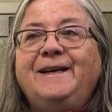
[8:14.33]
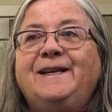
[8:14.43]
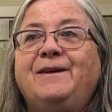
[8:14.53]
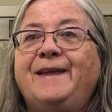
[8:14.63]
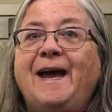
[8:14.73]

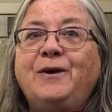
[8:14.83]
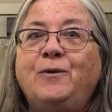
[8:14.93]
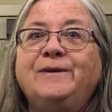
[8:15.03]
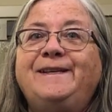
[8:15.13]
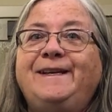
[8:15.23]
Now that
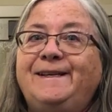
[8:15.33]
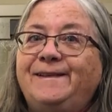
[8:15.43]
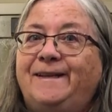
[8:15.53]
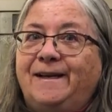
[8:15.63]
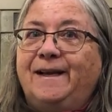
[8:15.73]
corset is
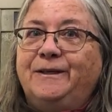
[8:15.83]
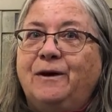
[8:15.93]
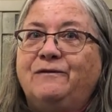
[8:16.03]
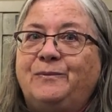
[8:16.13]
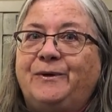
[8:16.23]
a little
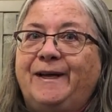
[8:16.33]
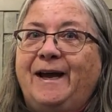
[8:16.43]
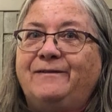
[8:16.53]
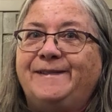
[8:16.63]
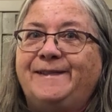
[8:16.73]
uncomfortable, I
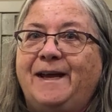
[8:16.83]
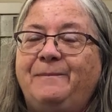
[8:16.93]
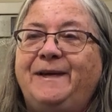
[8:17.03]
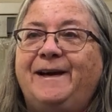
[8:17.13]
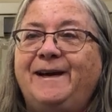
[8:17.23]
have to say,
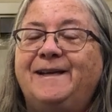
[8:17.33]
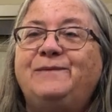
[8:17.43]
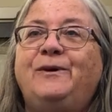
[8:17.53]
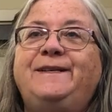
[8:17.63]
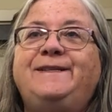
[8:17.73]

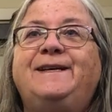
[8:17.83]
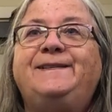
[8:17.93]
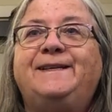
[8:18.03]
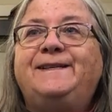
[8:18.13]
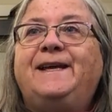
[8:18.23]
because what it
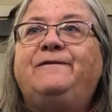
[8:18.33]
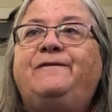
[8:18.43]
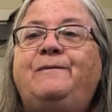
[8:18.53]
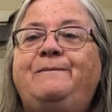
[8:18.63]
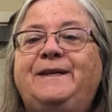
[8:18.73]
does is
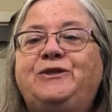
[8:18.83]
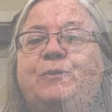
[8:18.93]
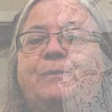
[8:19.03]
it makes your